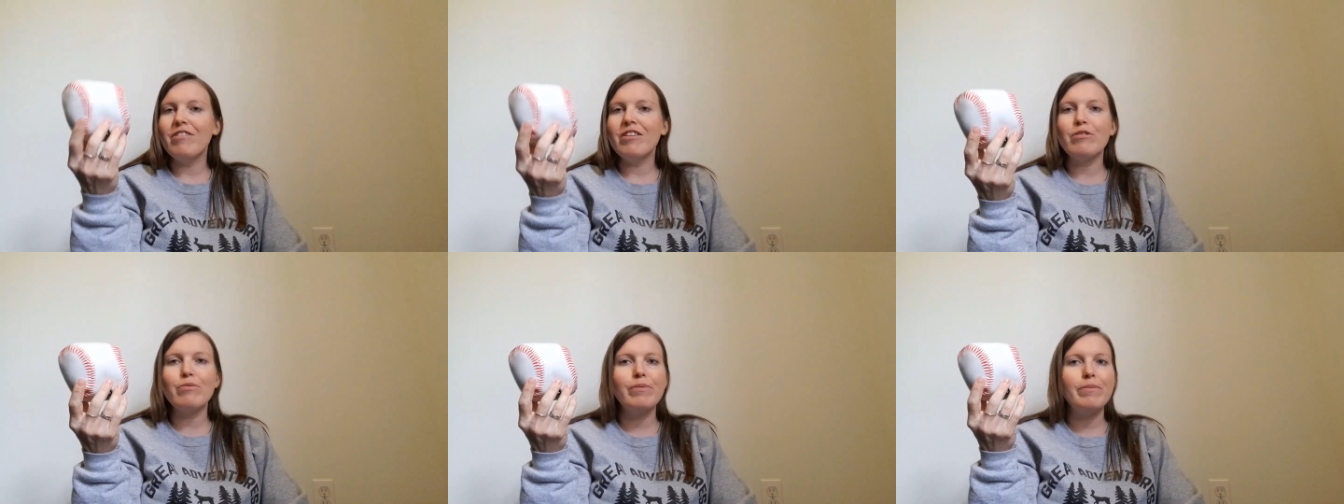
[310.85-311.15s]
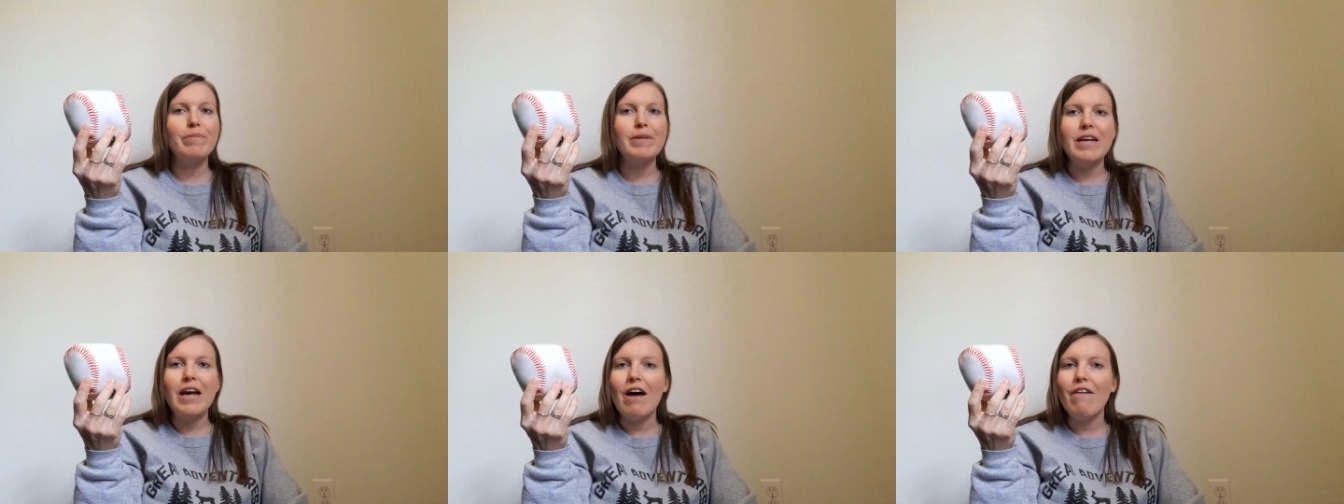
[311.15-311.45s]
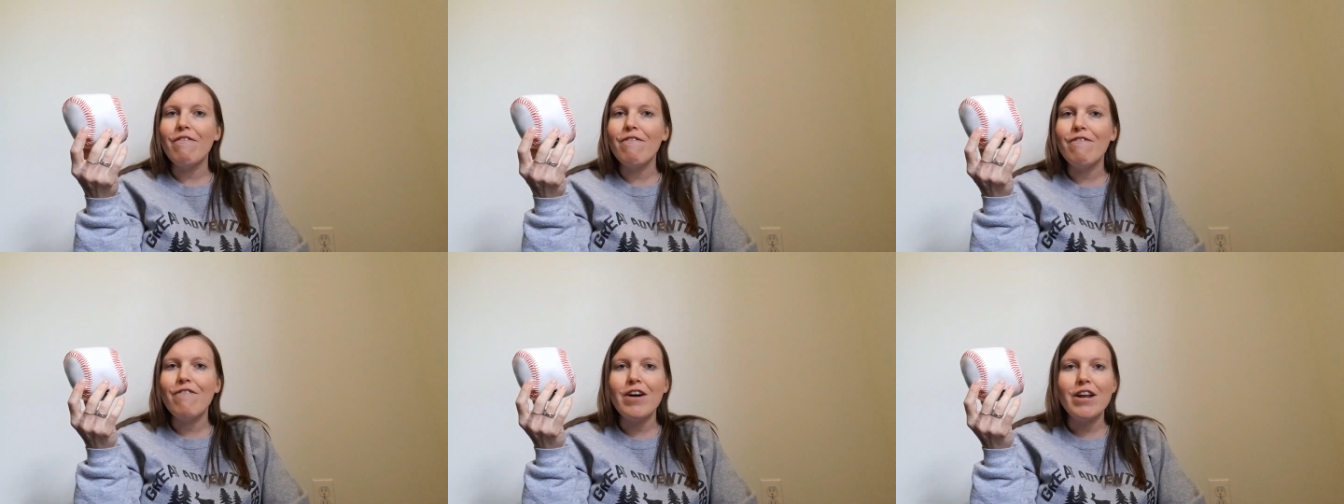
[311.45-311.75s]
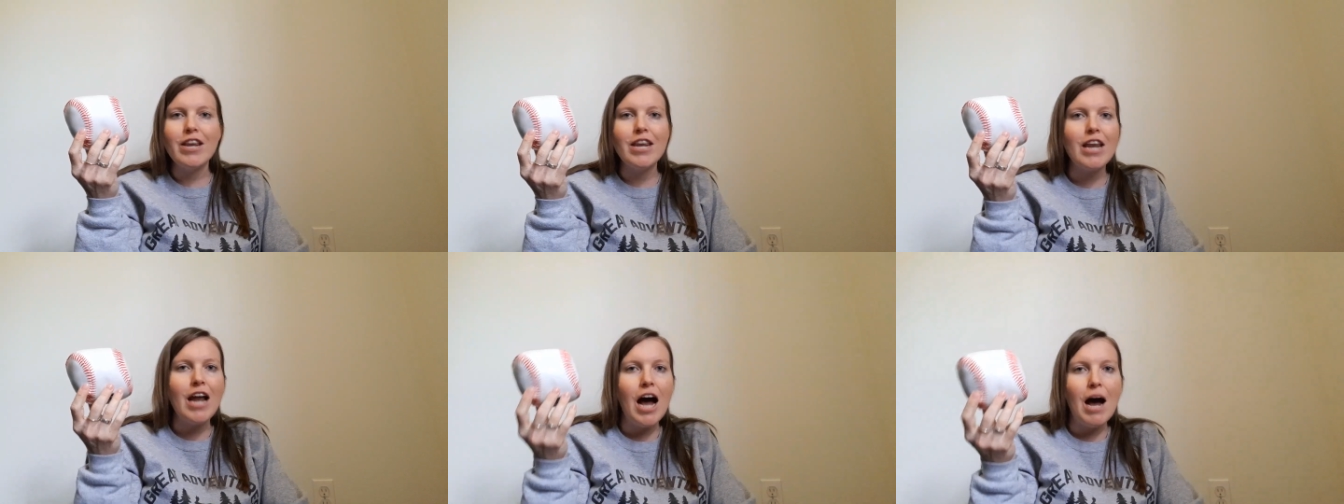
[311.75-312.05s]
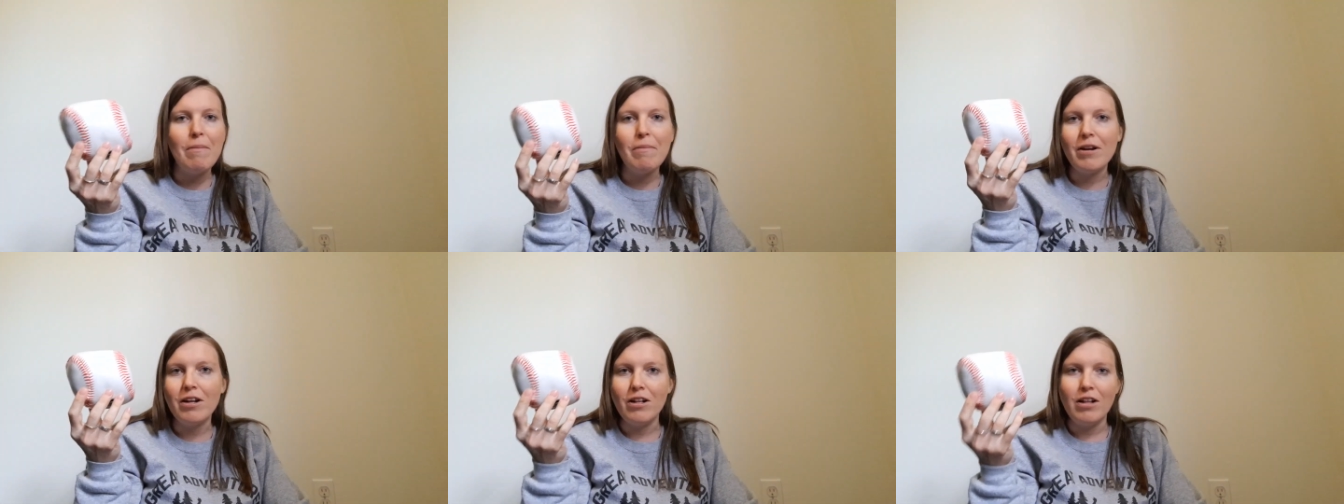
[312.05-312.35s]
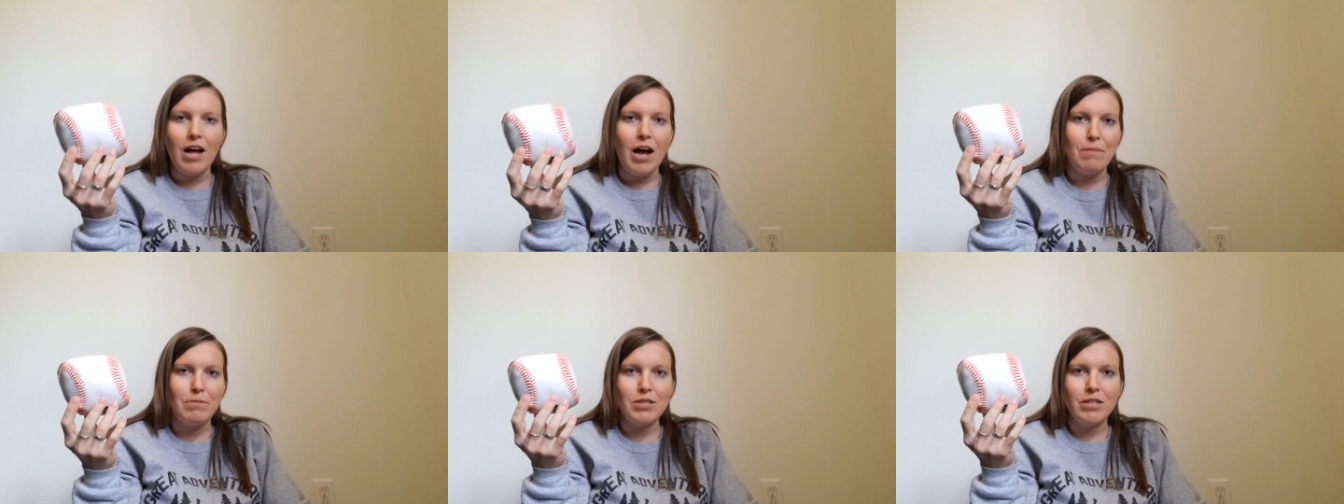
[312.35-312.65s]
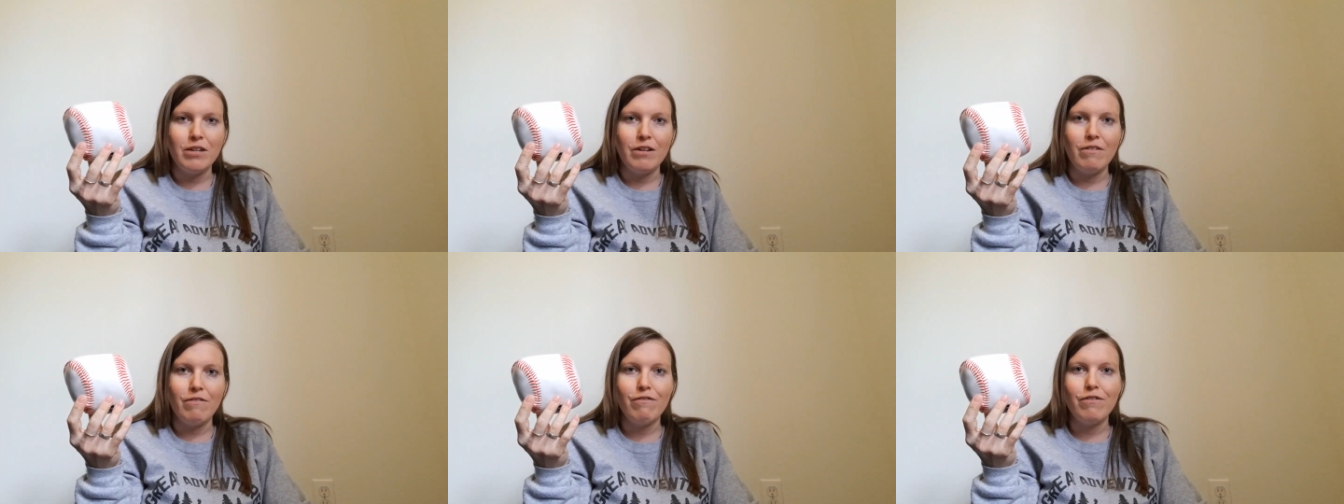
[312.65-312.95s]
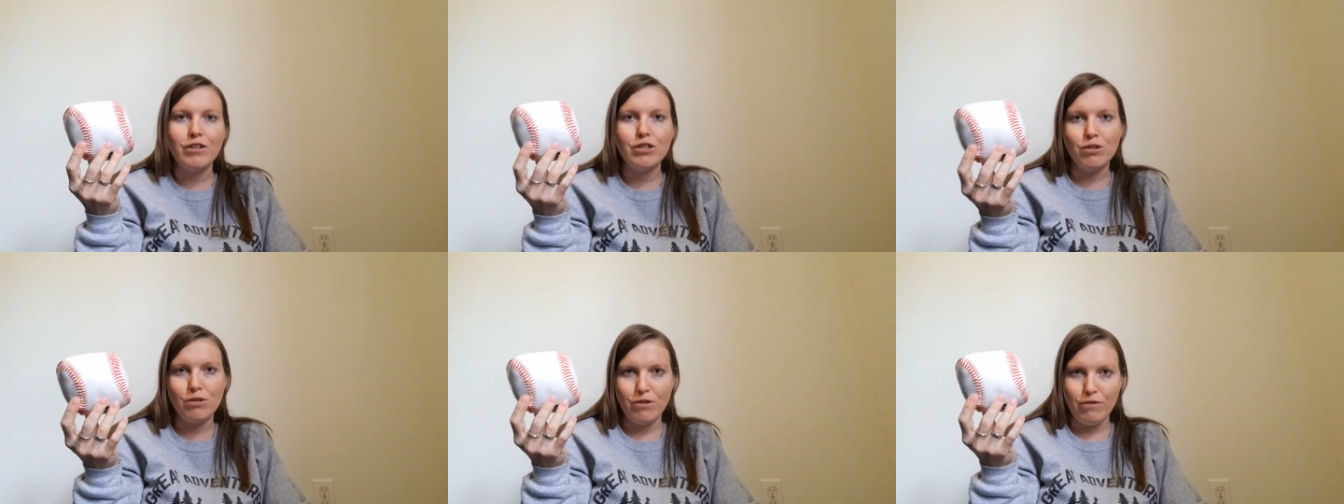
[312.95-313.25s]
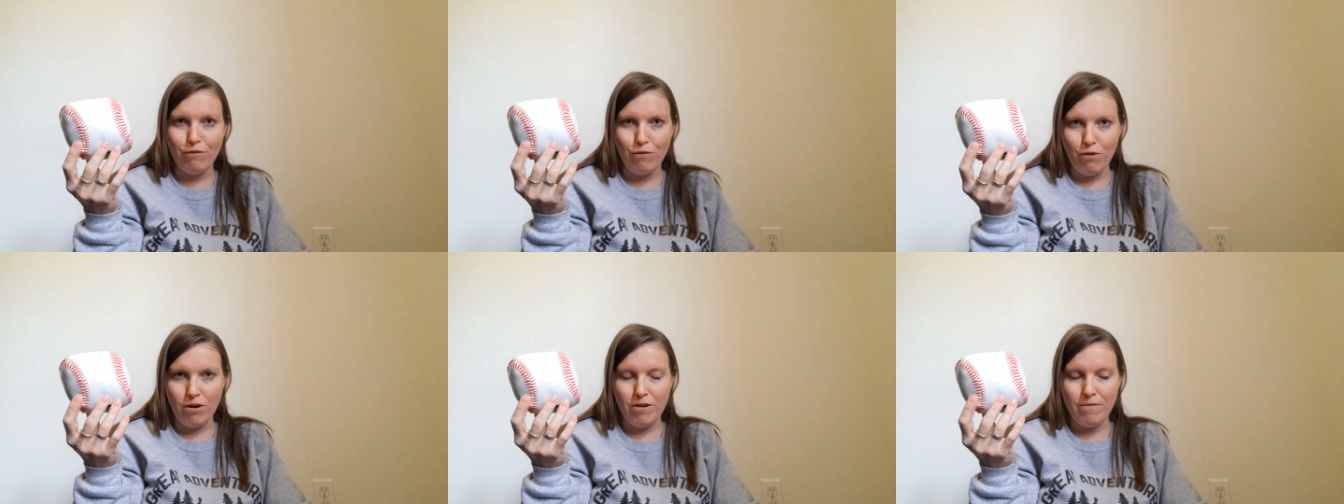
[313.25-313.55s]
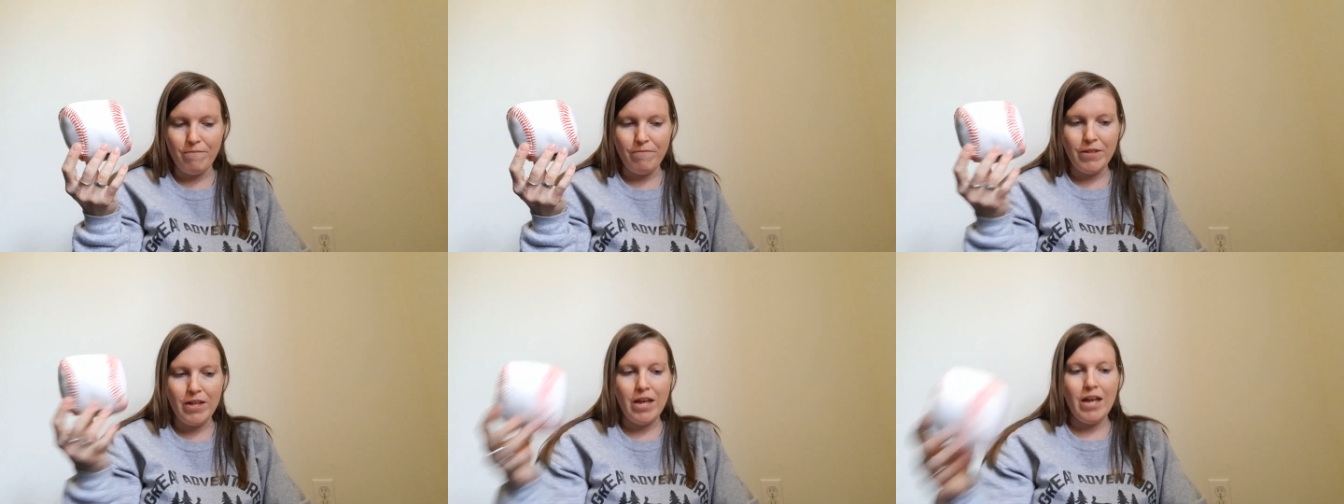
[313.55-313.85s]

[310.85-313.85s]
This would be a phenomenal option for 2 to 4.